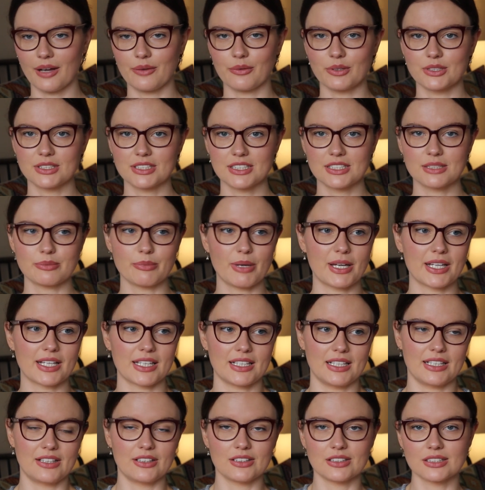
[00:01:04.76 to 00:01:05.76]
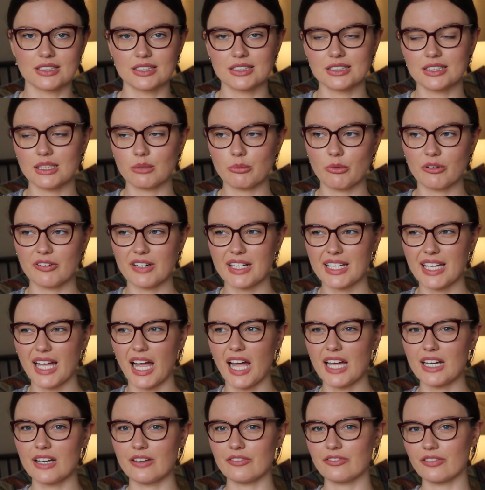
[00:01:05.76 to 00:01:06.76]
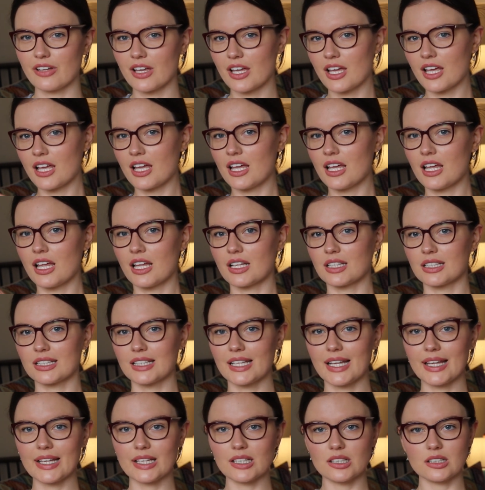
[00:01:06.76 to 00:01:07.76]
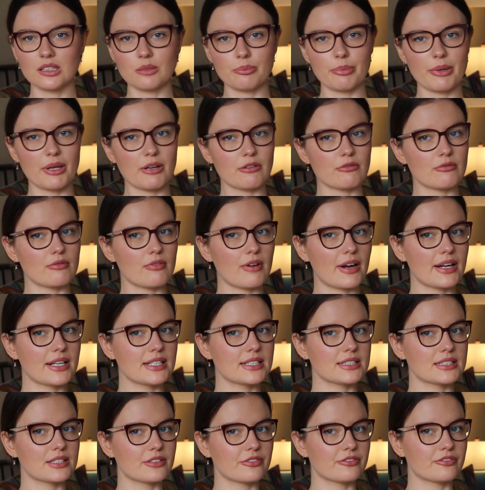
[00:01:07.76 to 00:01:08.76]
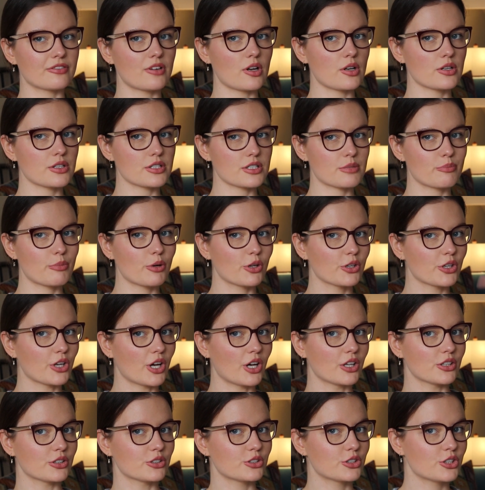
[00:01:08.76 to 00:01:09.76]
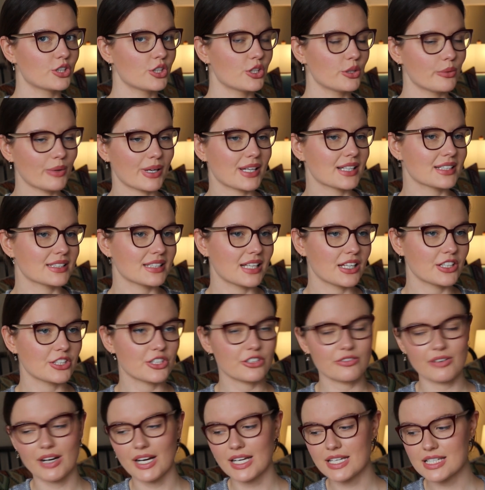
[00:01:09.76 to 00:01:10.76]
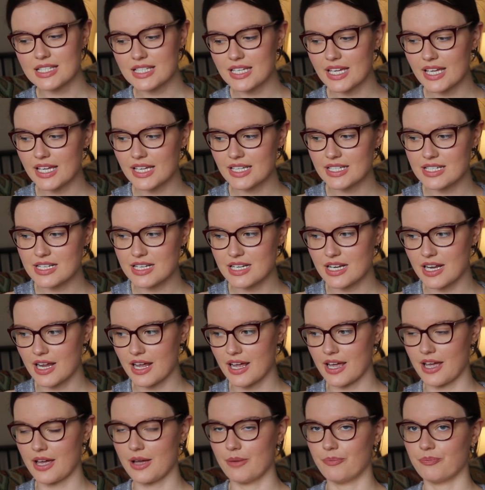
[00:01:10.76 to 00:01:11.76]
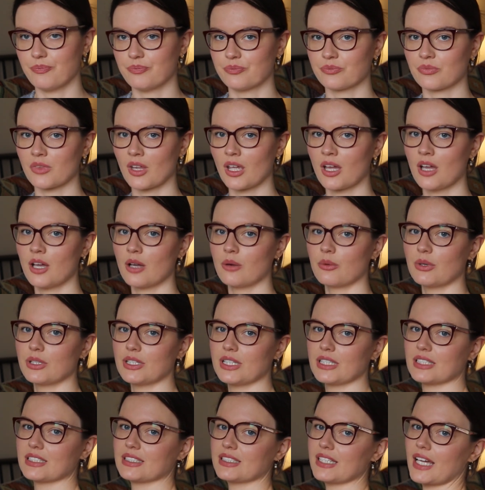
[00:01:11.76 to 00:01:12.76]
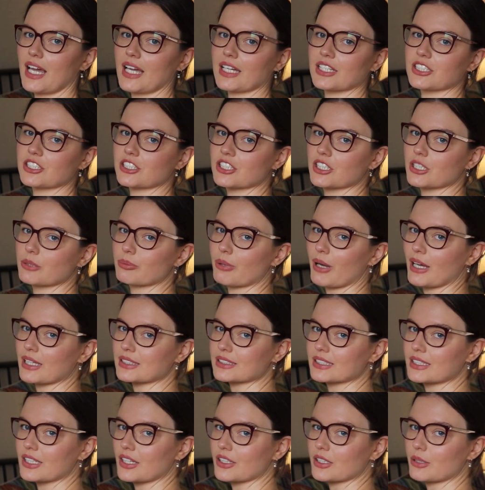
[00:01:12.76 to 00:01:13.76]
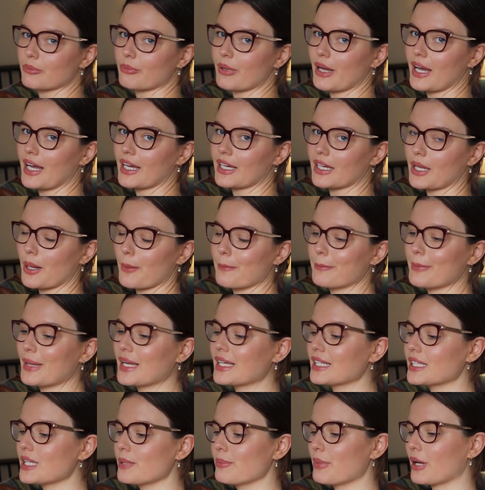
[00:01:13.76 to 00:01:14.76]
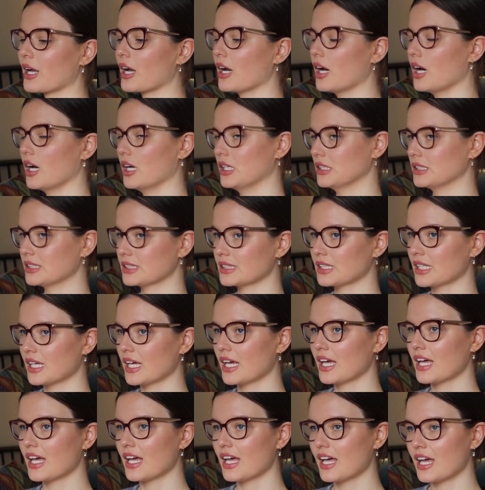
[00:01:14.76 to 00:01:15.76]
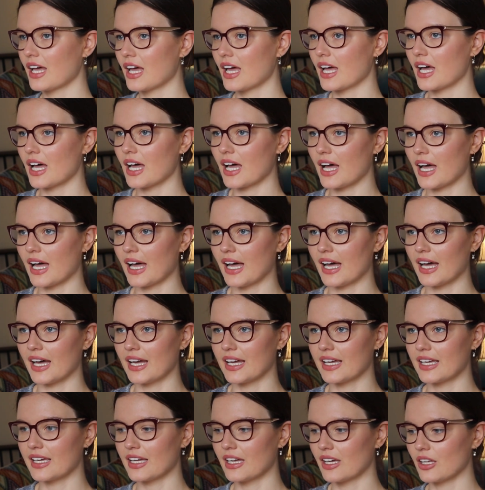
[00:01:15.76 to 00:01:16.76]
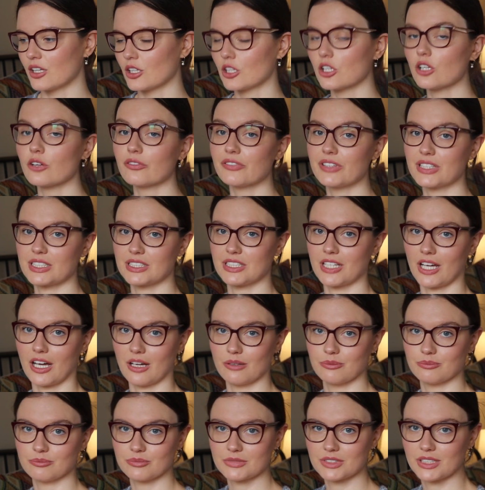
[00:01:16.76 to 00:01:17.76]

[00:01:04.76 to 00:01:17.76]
I wanted to make a little summery kind of little bit racer front, but not too exaggerated, with this textured pattern on the back, mainly because I love this yarn.